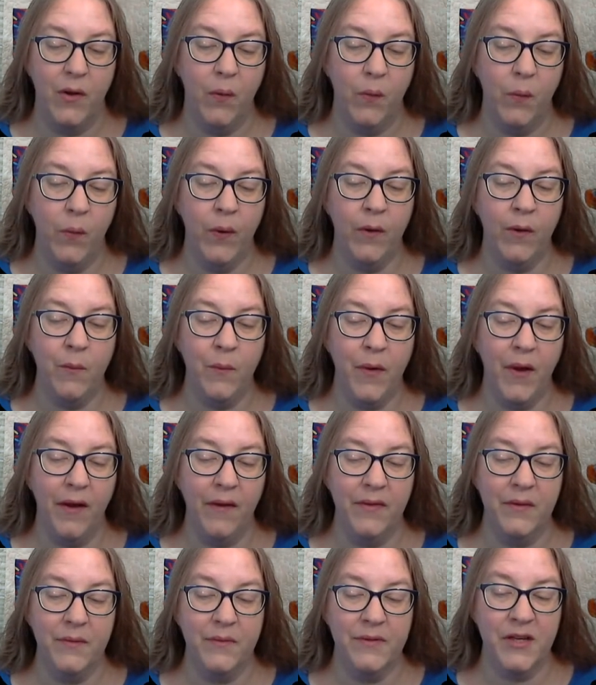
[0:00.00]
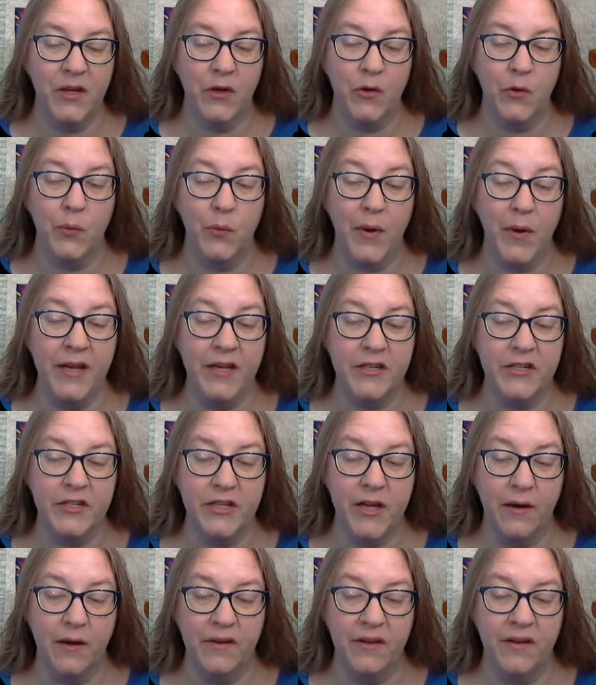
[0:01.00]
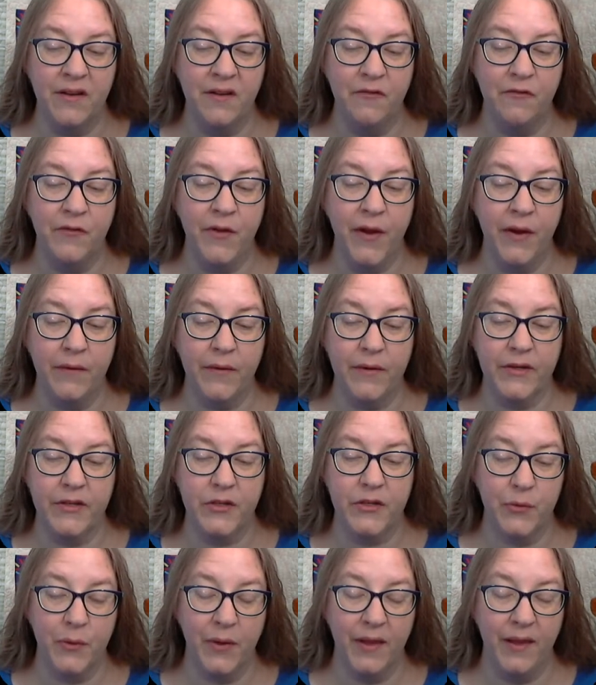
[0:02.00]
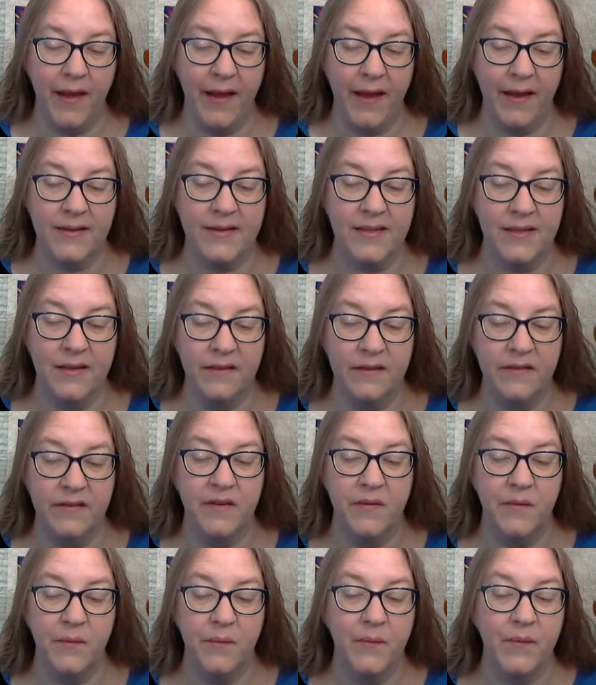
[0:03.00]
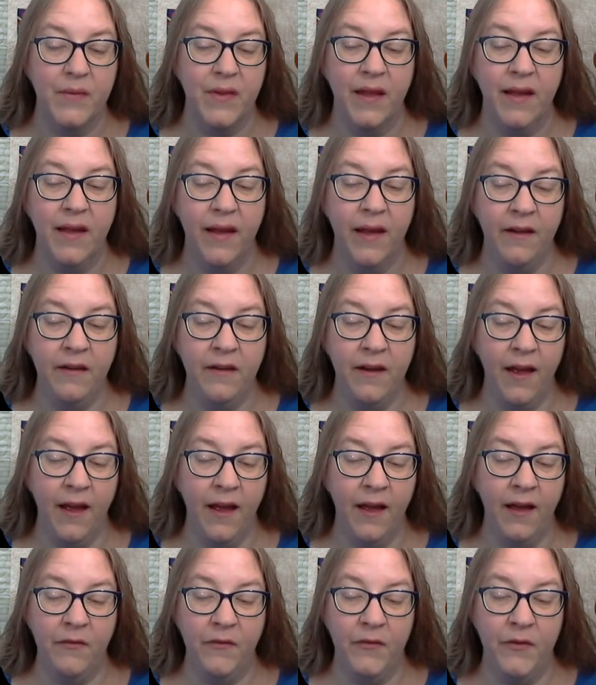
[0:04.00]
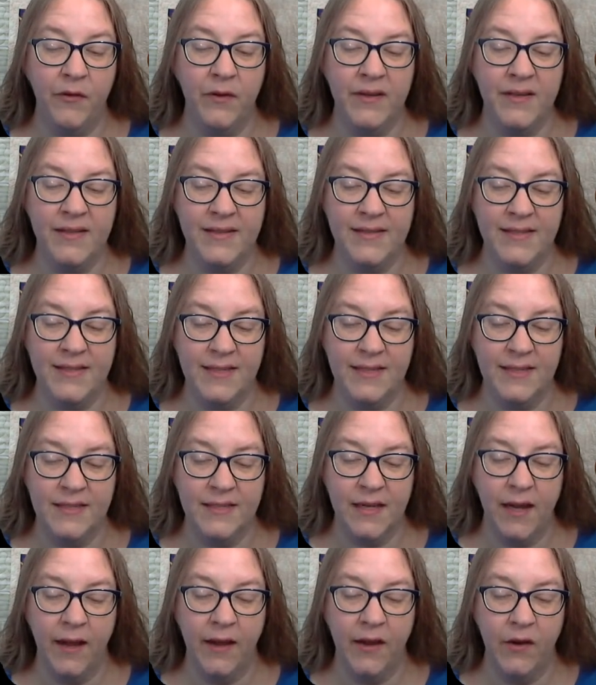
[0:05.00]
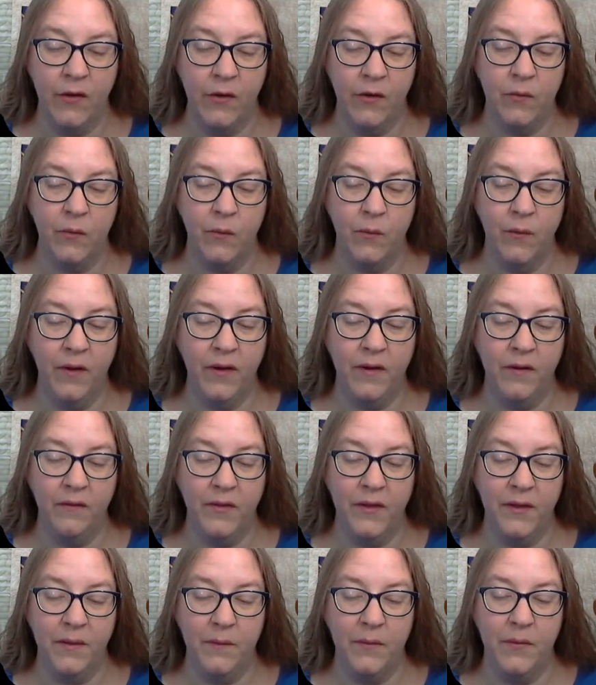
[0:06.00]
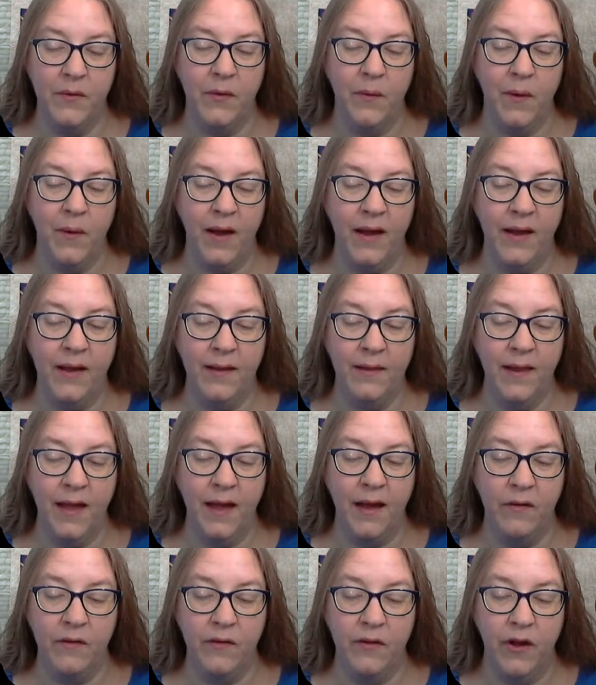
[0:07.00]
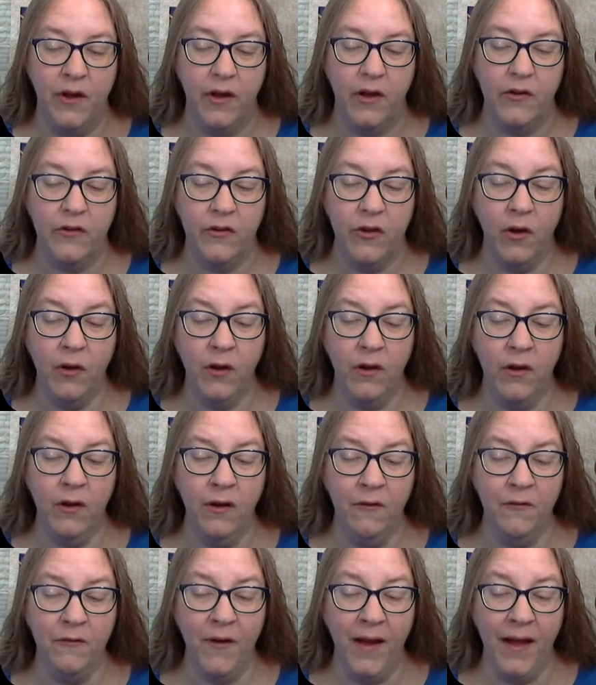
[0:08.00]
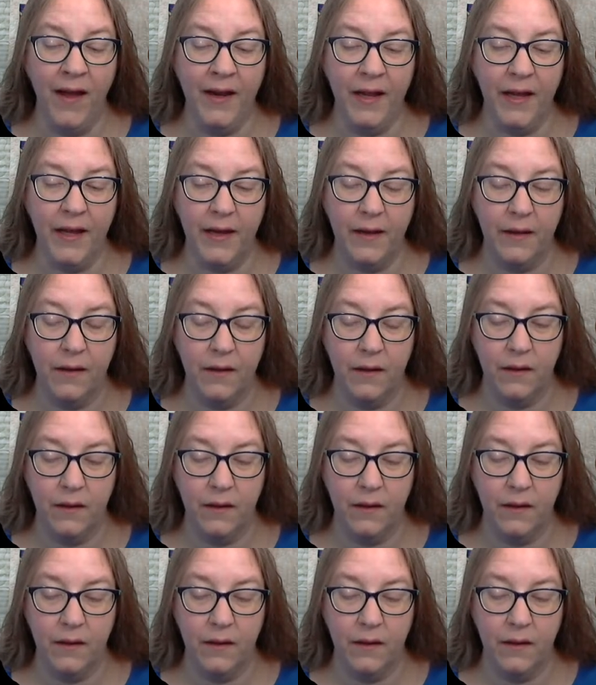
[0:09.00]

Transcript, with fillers: Whereupon there was a great shout in a very shrill accent. And after it ceased, I heard one of them cry aloud, Tolgo phonac!